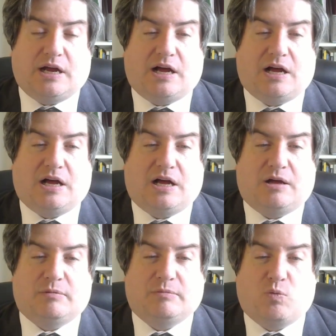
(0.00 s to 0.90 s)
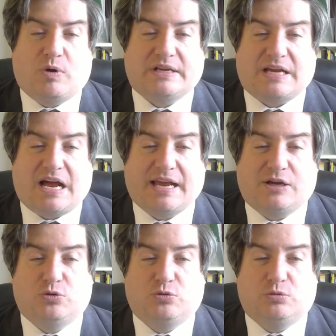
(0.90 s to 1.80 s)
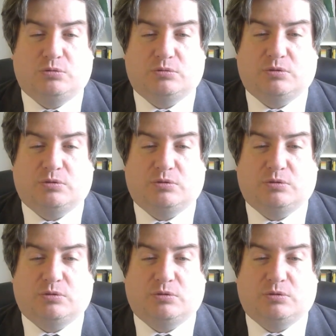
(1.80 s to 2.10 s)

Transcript: Um, what is a haiku?